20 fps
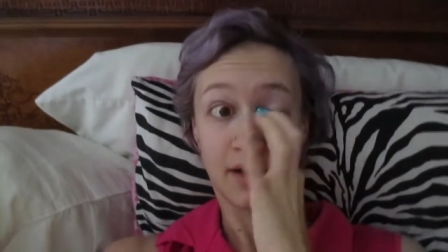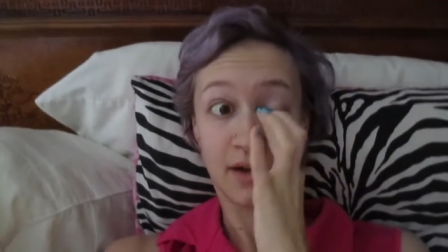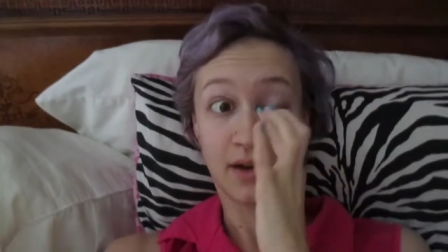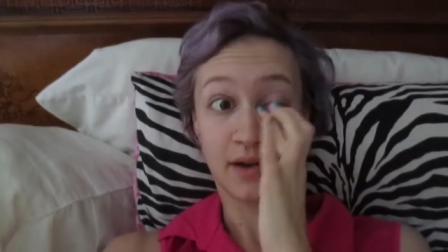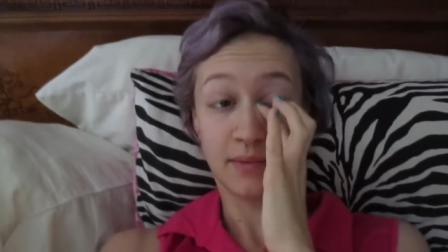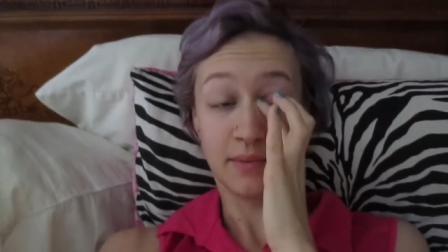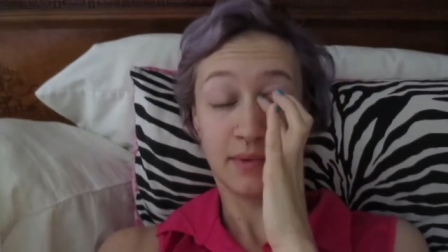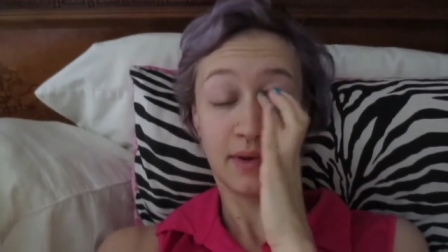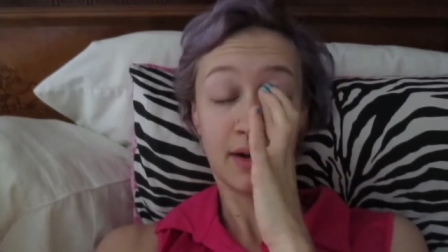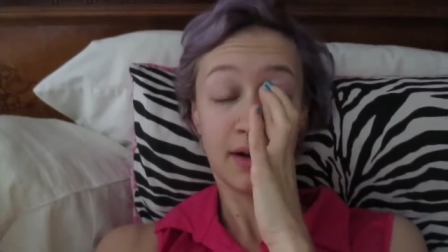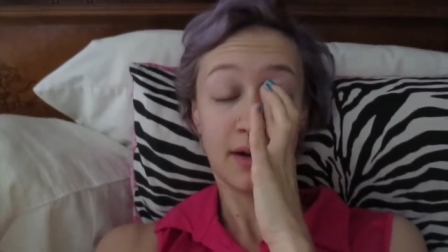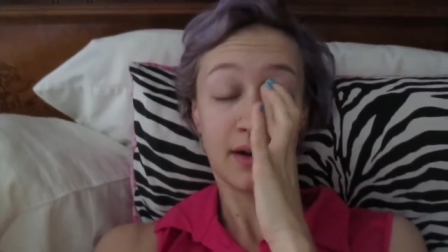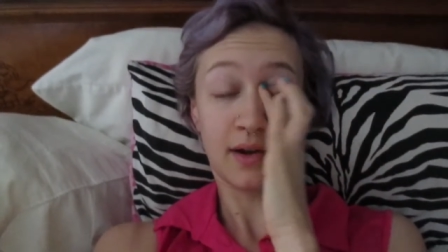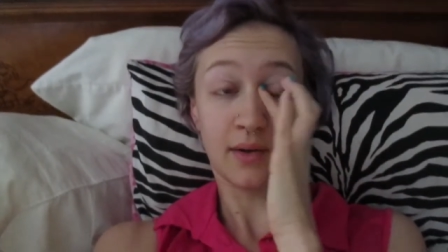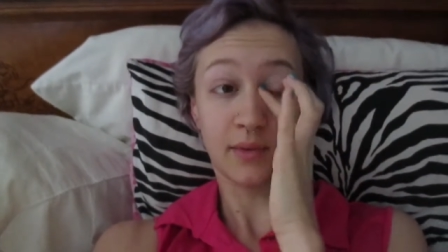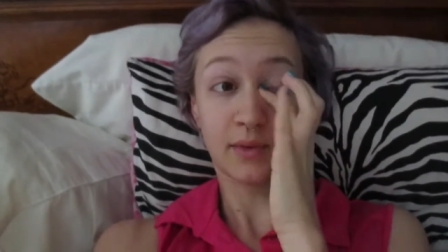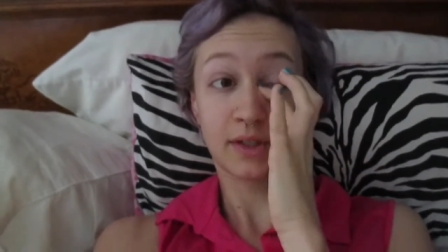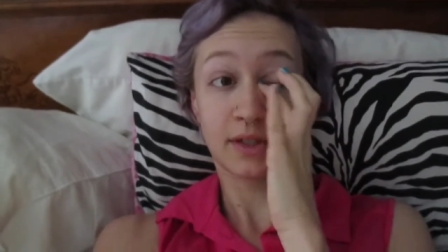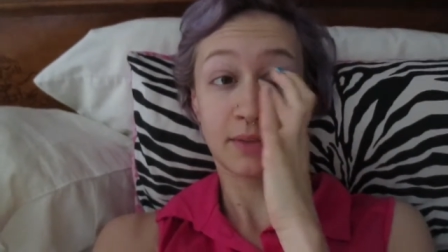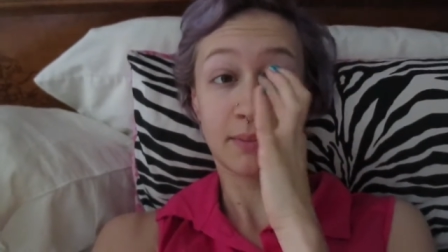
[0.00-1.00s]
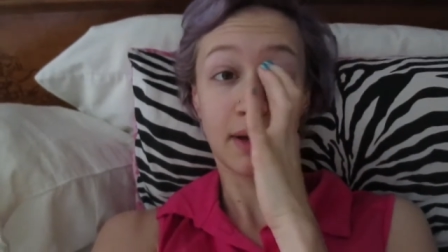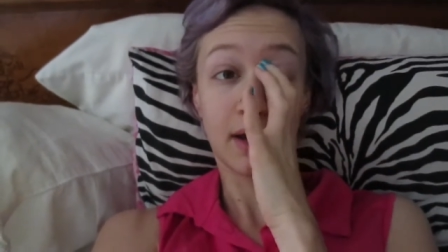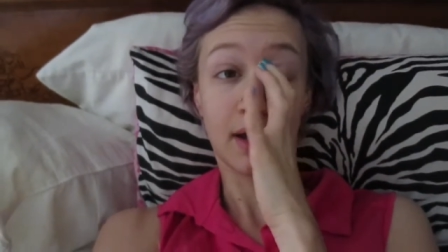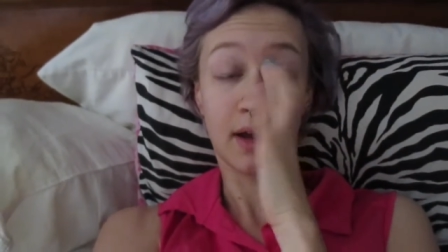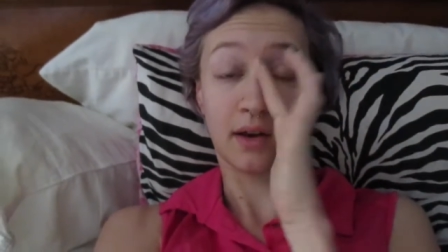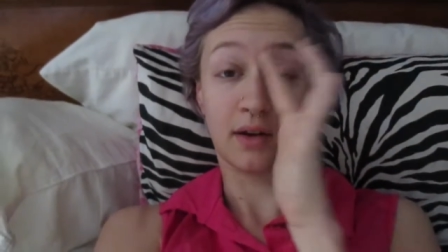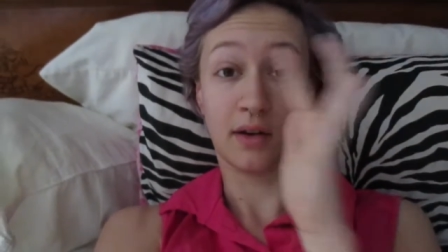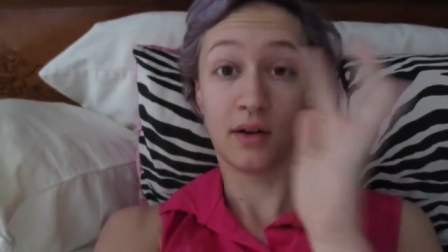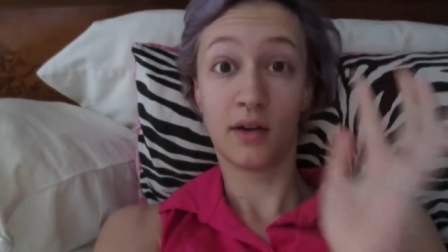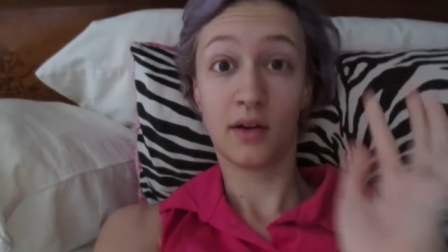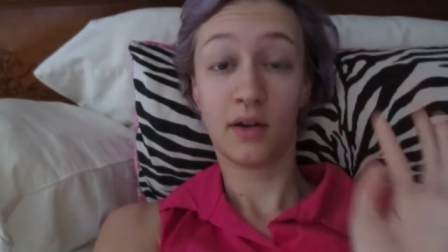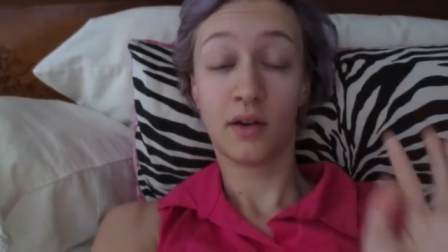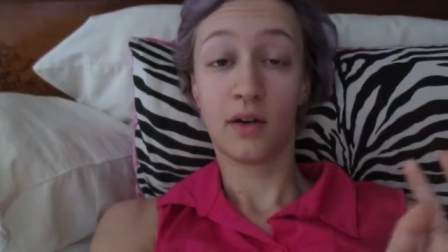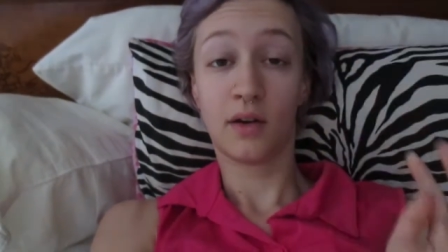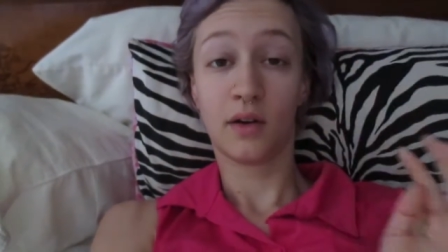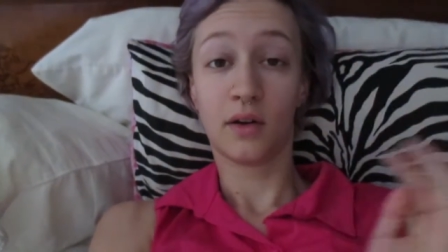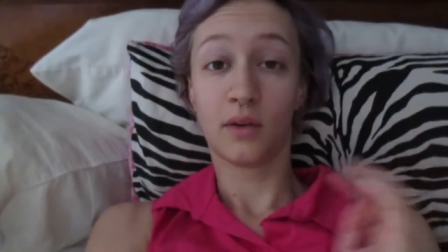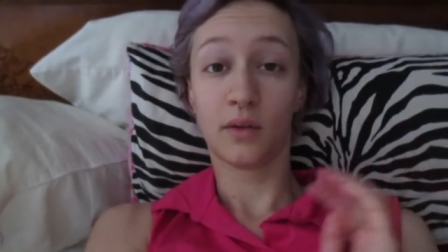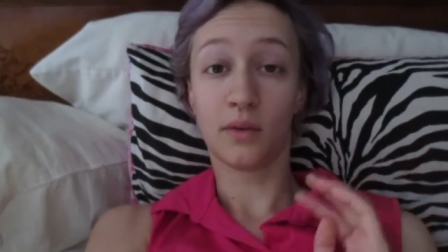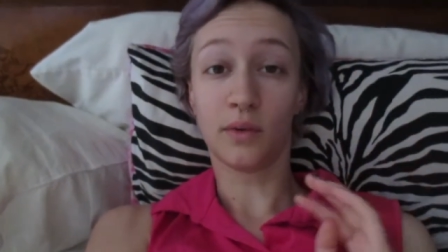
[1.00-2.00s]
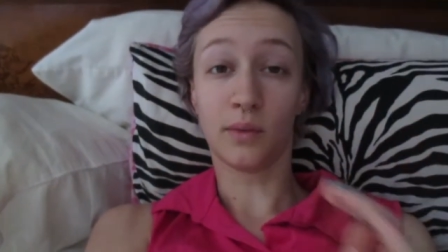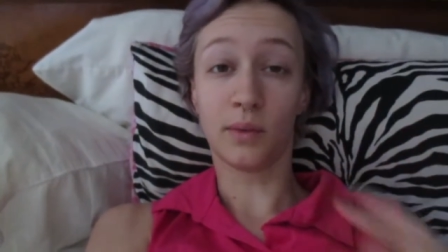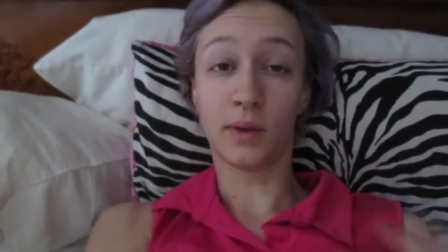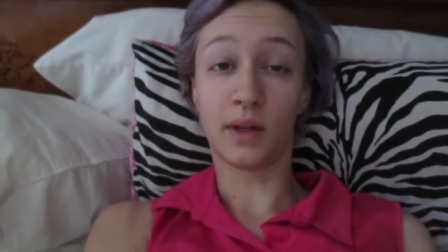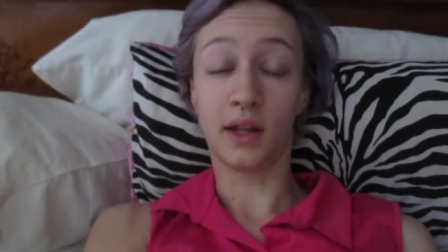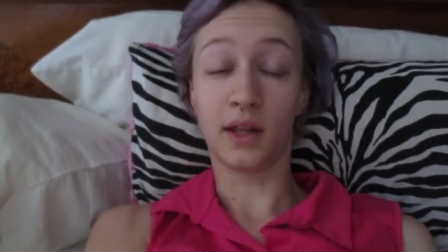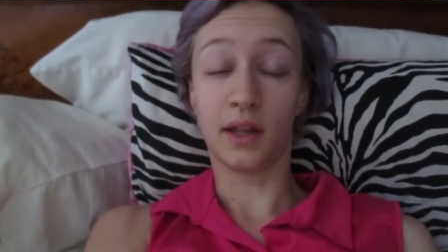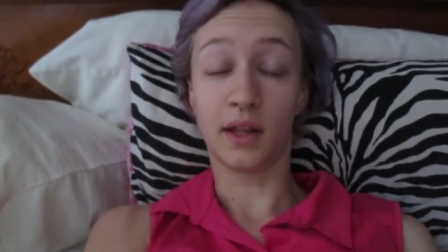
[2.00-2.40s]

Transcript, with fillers: Um, I went to bed really